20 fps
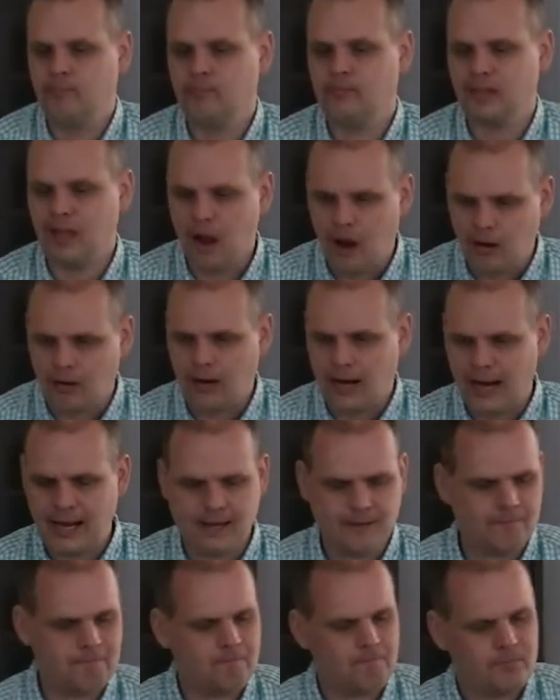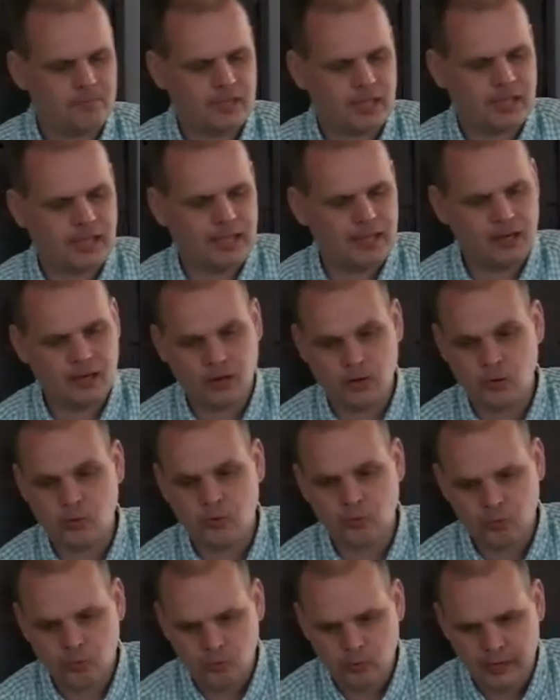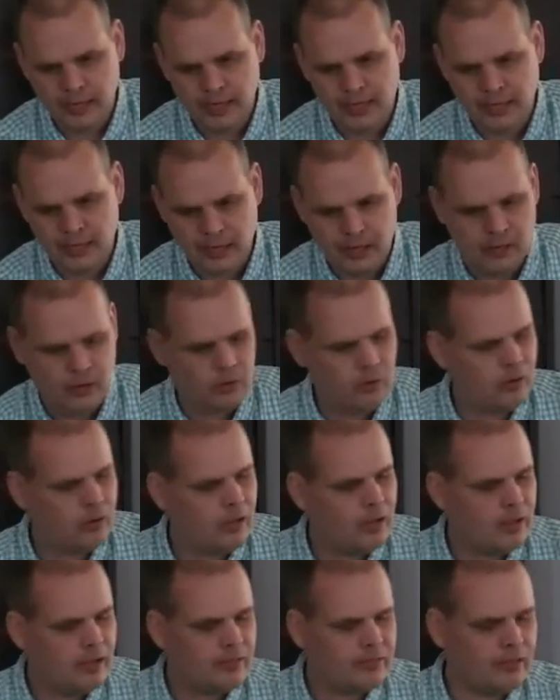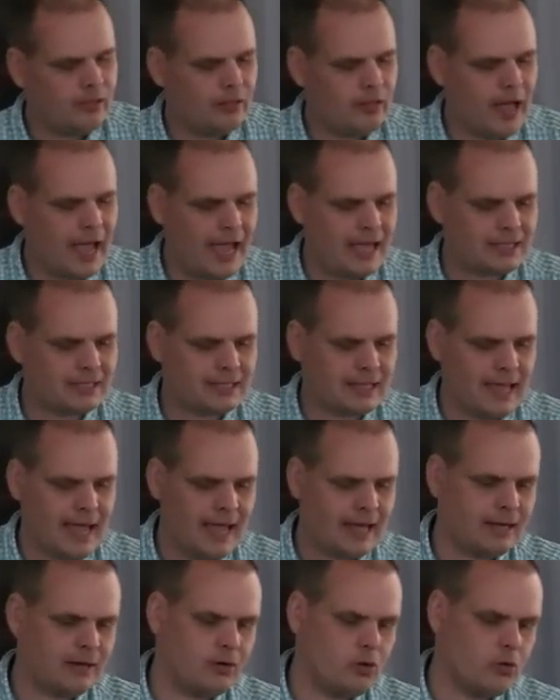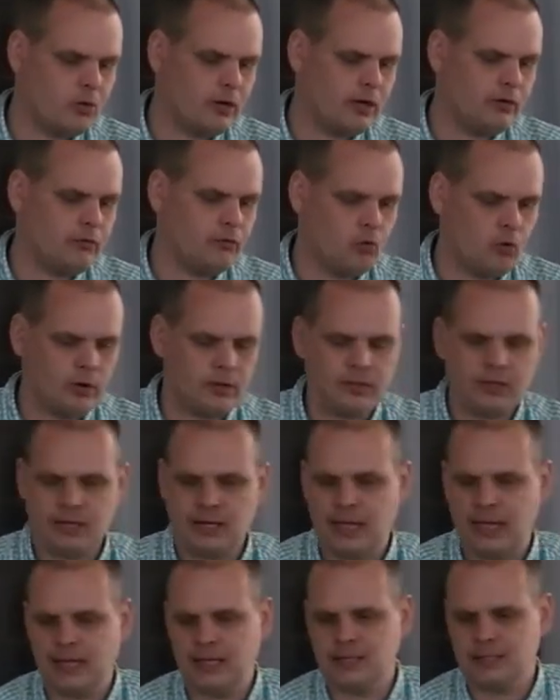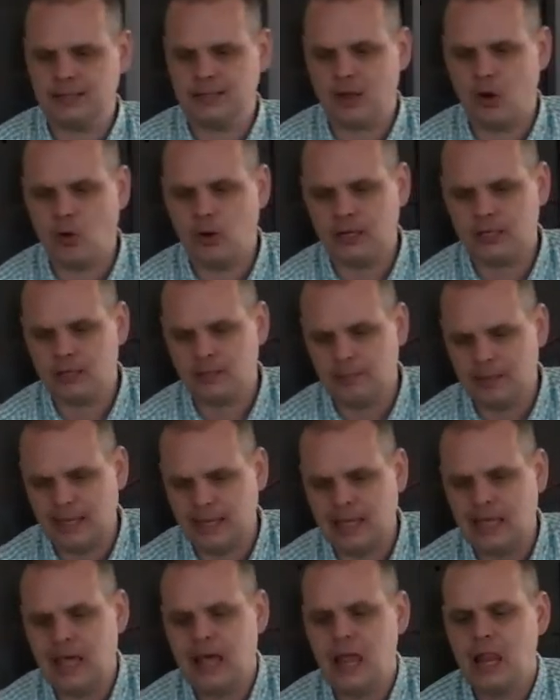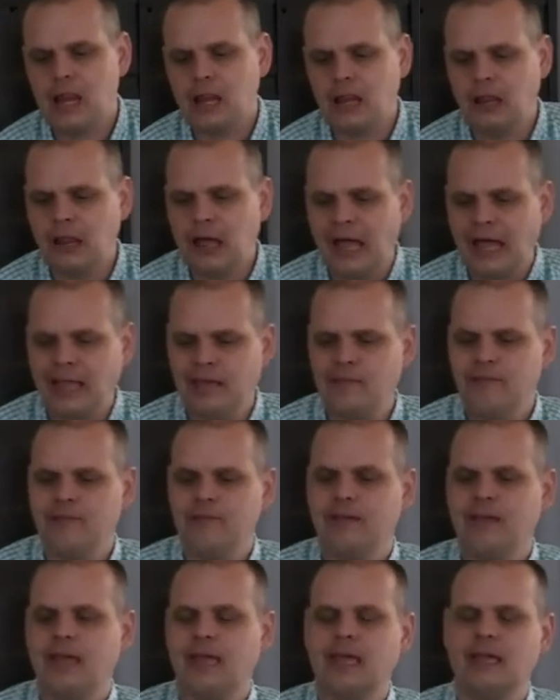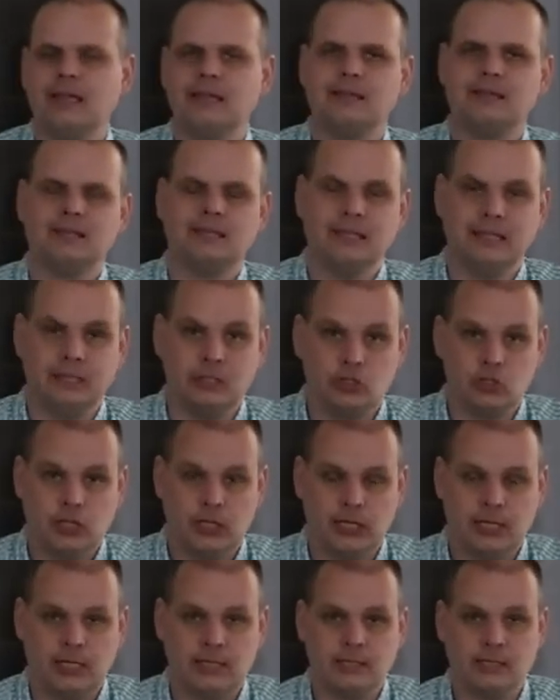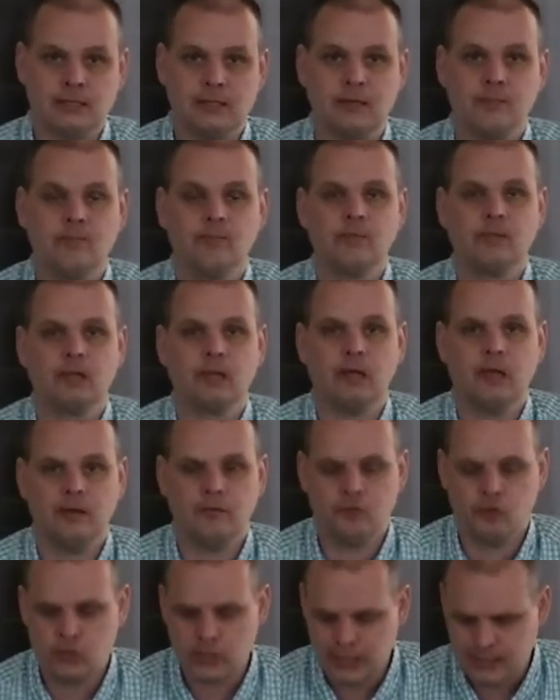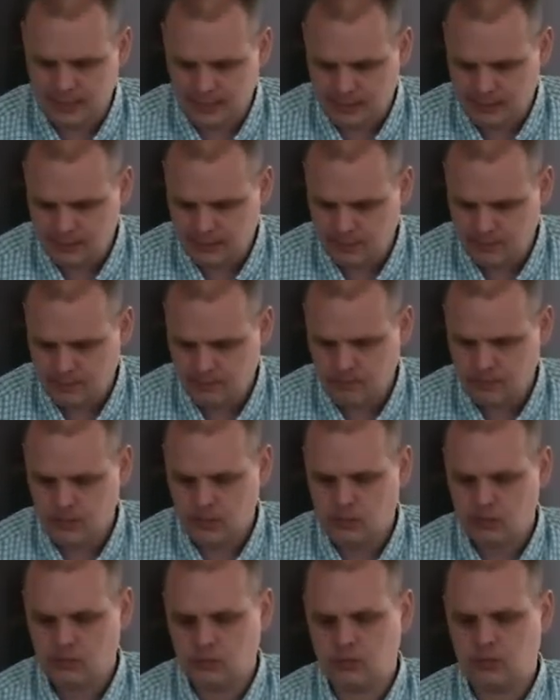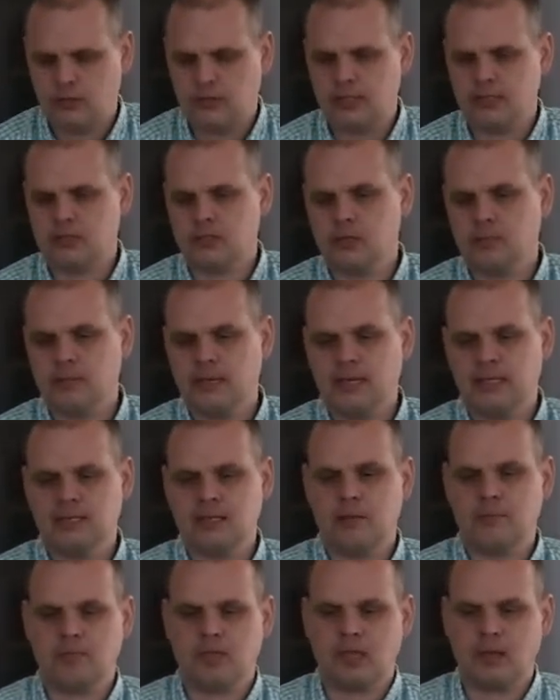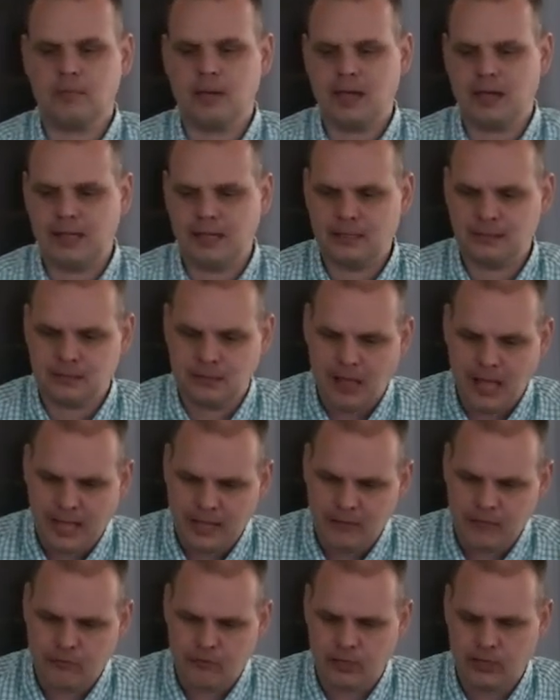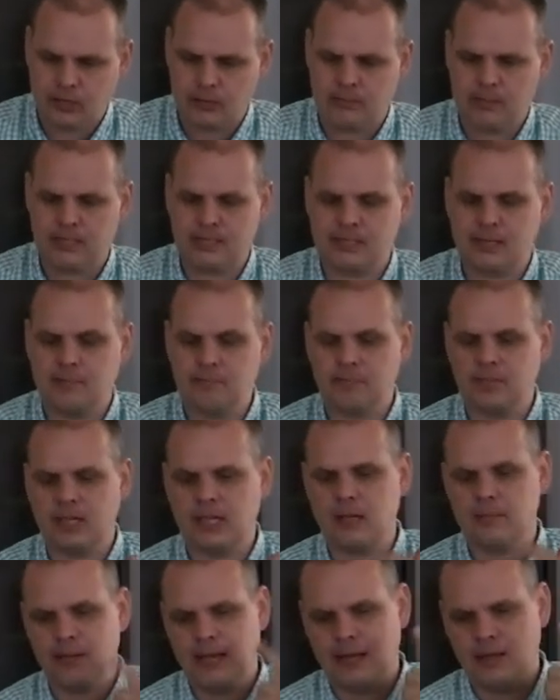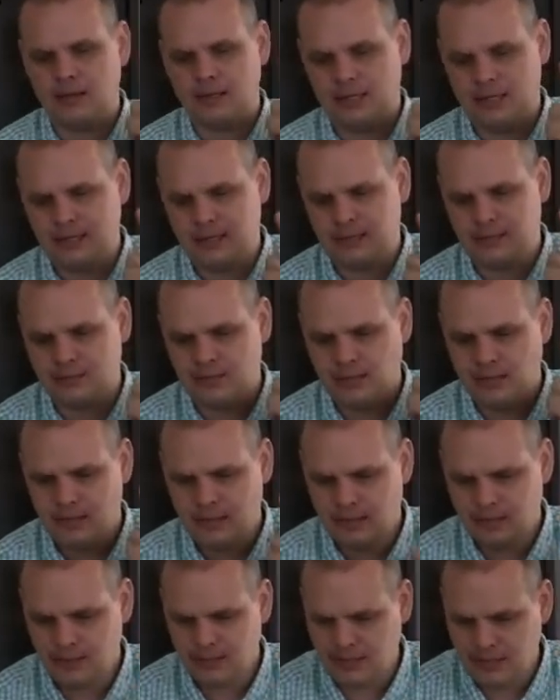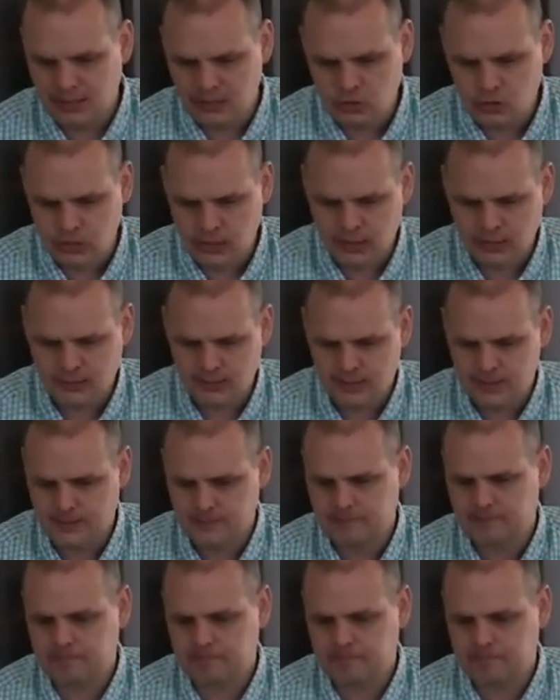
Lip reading: All right, here we go. The last category for the day is going to be life and teachings of Jesus. So this could be something about his life. It could be something about his teachings.